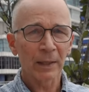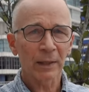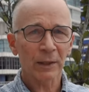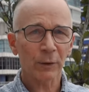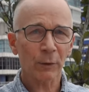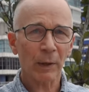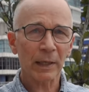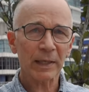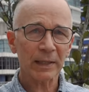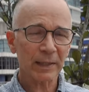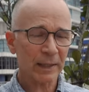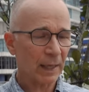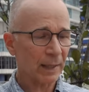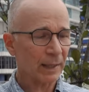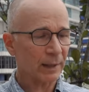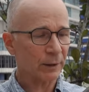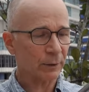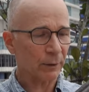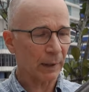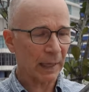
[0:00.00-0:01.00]
So I
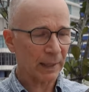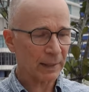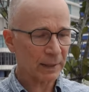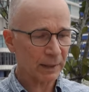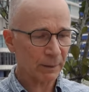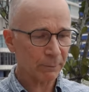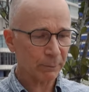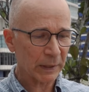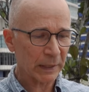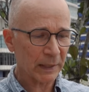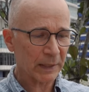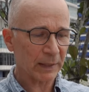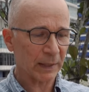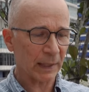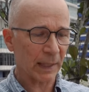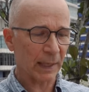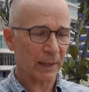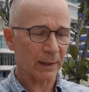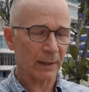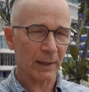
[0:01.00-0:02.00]
decided to accept this,
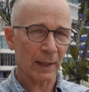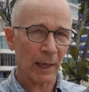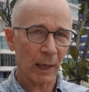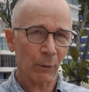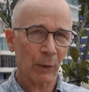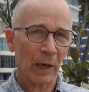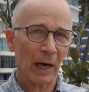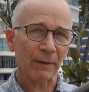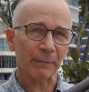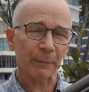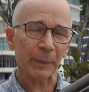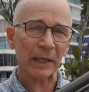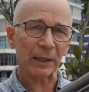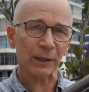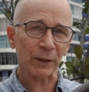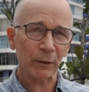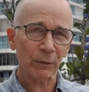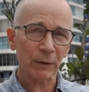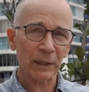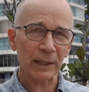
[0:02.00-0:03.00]
and now I've
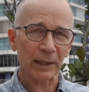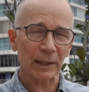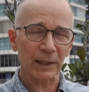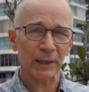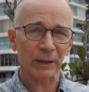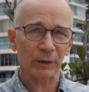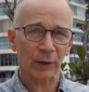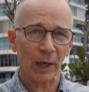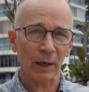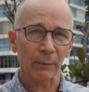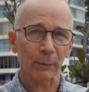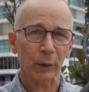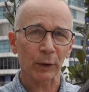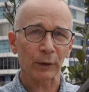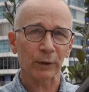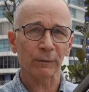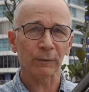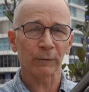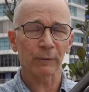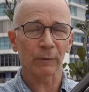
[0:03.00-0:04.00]
been using this tripod